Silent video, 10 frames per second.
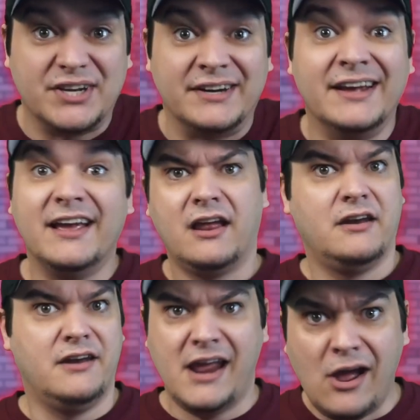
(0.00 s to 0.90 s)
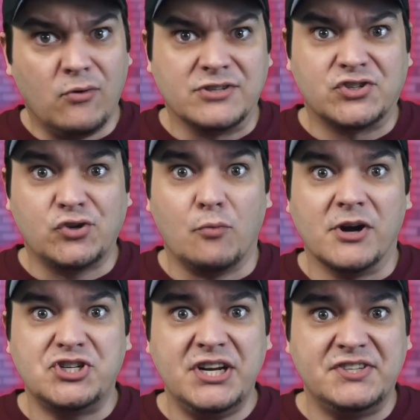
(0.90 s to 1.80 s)
it. Now it's so
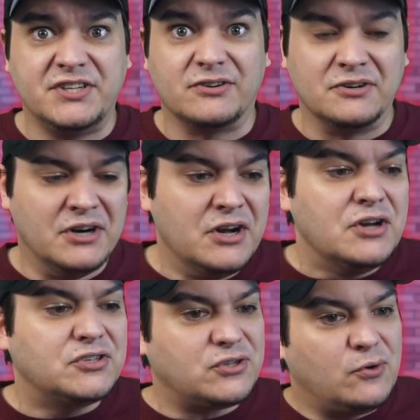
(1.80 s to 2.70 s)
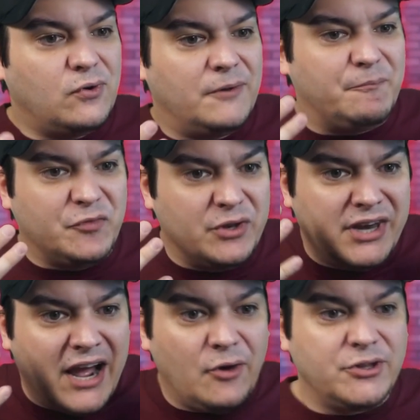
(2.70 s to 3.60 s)
much easier. So
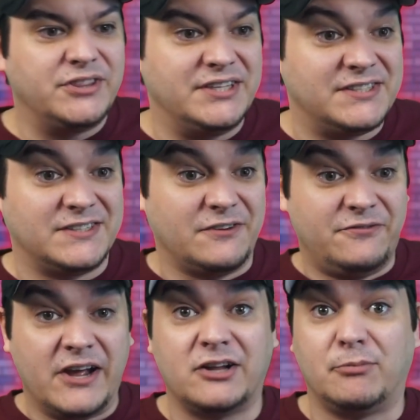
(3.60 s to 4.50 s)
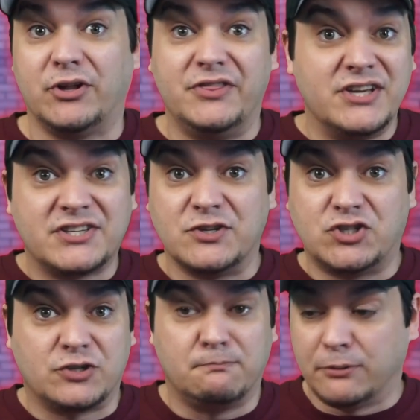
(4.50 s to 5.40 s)
now that this is available and this has
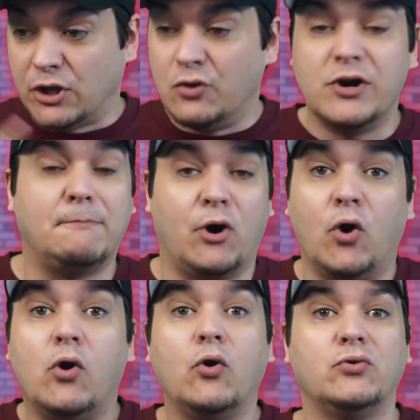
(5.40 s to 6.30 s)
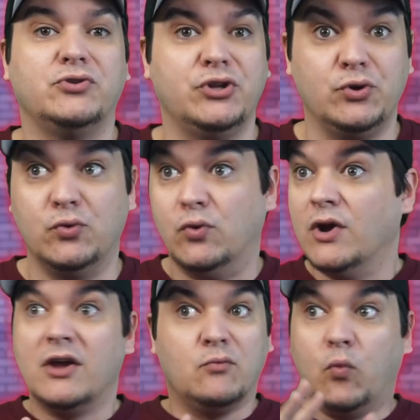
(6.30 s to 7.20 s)
just blown up a whole new
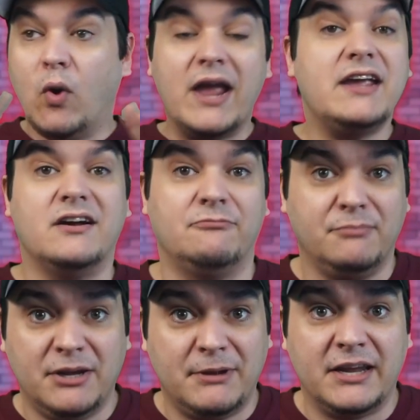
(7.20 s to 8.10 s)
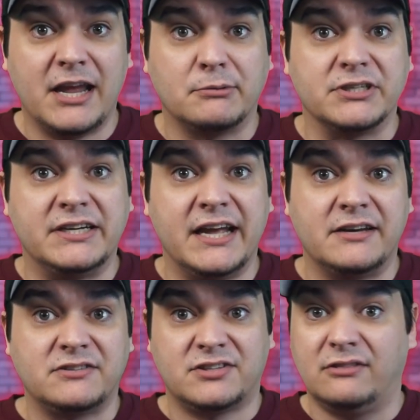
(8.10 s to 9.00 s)
way of me being able to
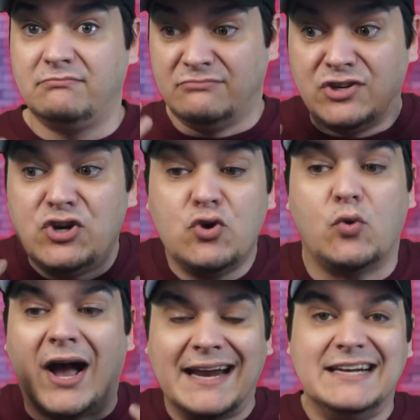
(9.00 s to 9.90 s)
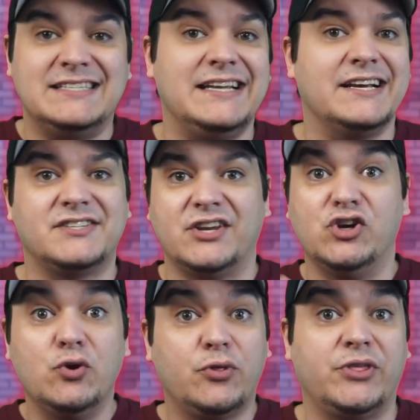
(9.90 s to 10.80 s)
get new ideas
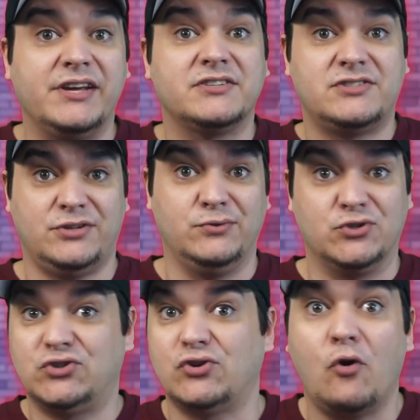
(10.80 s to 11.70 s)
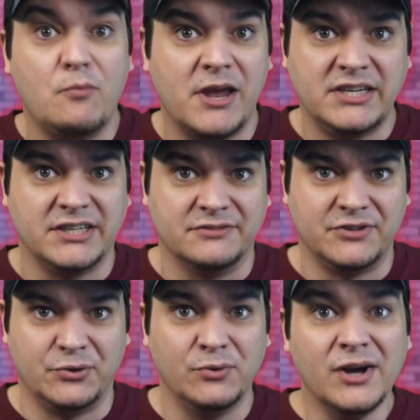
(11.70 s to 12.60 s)
and new things to so many
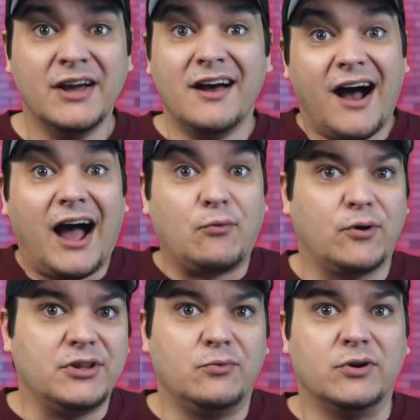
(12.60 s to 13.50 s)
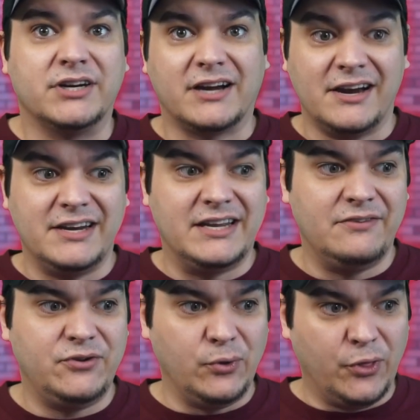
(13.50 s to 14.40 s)
of you, I really wanted to kind of
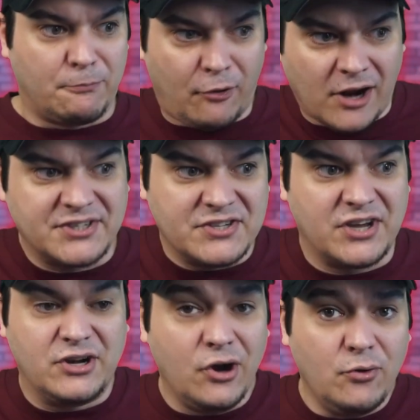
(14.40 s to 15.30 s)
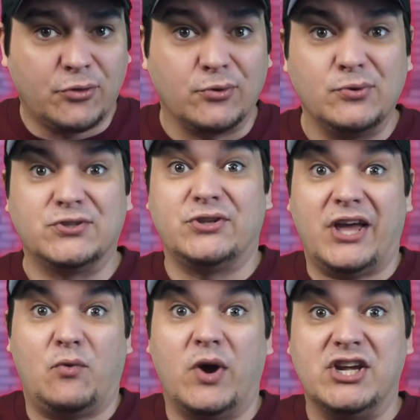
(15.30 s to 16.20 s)
give you the process I go through so
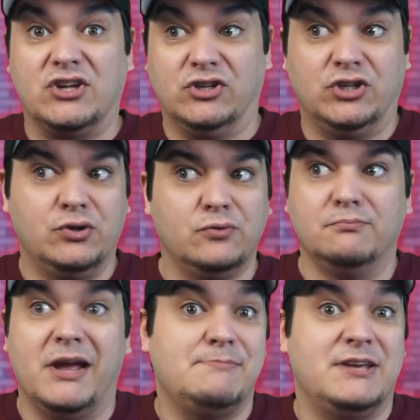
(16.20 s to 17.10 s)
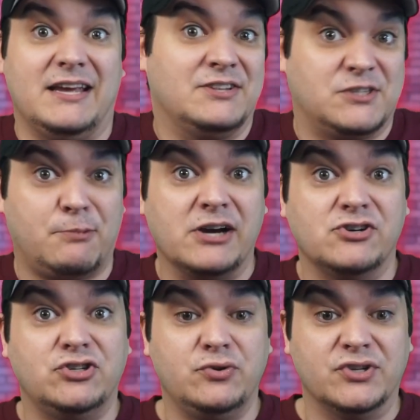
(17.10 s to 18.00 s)
that way you may be
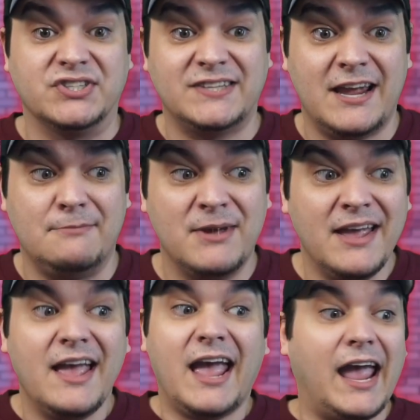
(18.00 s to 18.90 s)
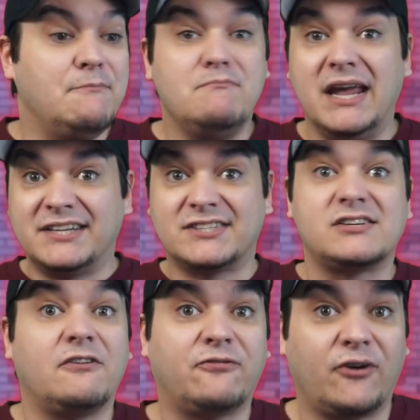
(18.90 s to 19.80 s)
inspired to do the same and make
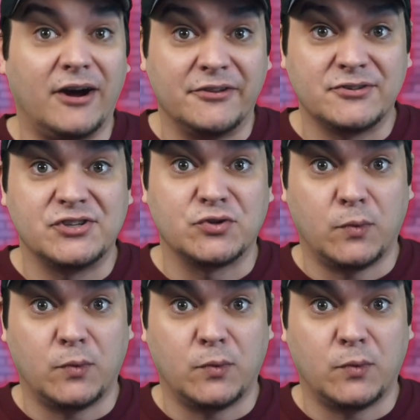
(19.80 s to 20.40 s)
stuff for others as